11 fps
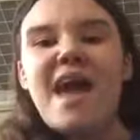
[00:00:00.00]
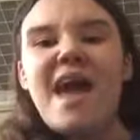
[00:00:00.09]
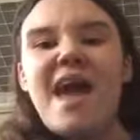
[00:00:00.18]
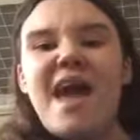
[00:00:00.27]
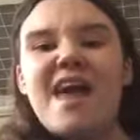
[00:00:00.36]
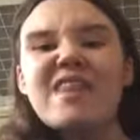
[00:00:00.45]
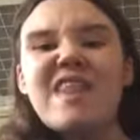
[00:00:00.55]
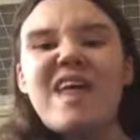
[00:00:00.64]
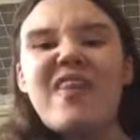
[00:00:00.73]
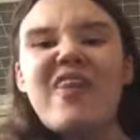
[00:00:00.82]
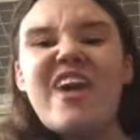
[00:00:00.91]
And
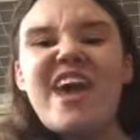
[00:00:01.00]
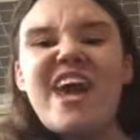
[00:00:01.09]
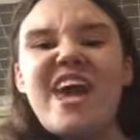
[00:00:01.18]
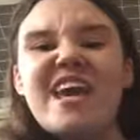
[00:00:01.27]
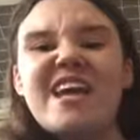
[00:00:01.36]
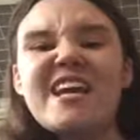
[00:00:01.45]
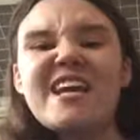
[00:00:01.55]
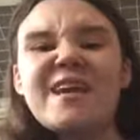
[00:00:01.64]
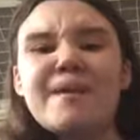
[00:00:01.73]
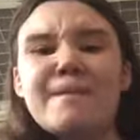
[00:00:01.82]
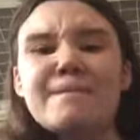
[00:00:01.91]
they think,
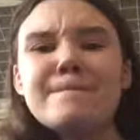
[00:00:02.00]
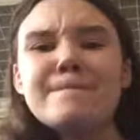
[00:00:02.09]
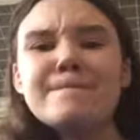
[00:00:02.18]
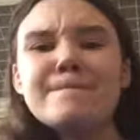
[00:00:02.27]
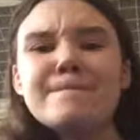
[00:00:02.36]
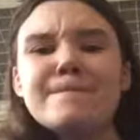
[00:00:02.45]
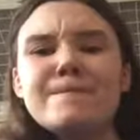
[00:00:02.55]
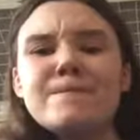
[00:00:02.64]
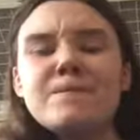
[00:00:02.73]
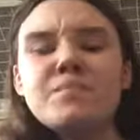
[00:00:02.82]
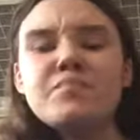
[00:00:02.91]

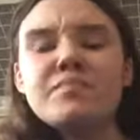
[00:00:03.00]
mm,